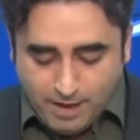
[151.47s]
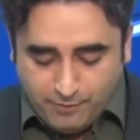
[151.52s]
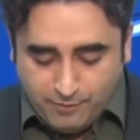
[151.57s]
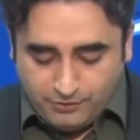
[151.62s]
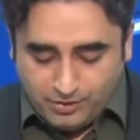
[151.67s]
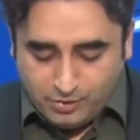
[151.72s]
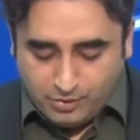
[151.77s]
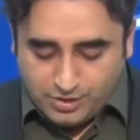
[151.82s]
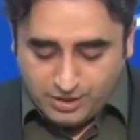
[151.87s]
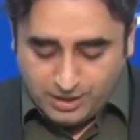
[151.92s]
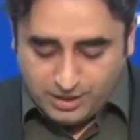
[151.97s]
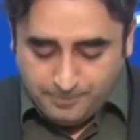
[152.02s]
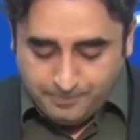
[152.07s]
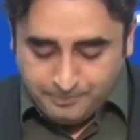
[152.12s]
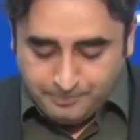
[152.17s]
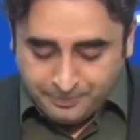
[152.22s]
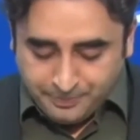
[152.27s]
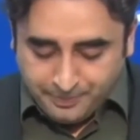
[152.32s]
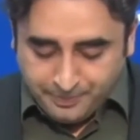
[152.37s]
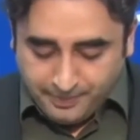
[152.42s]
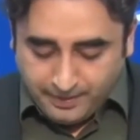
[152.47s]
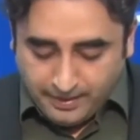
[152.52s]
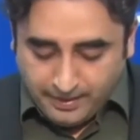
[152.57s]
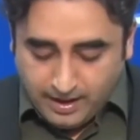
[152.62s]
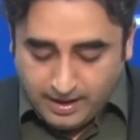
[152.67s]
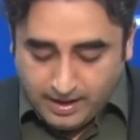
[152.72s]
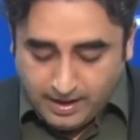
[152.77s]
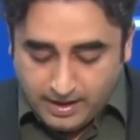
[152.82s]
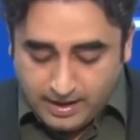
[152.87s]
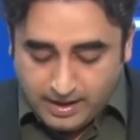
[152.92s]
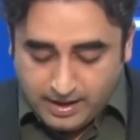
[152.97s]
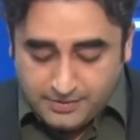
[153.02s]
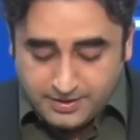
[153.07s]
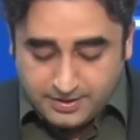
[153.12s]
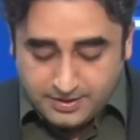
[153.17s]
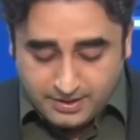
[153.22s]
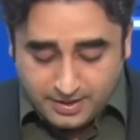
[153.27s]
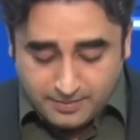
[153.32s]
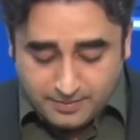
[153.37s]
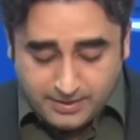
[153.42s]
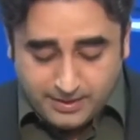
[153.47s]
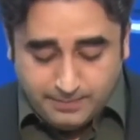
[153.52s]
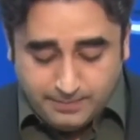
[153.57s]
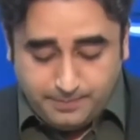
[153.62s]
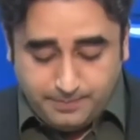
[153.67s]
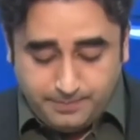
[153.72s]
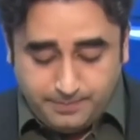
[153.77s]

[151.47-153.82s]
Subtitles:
future. The summary,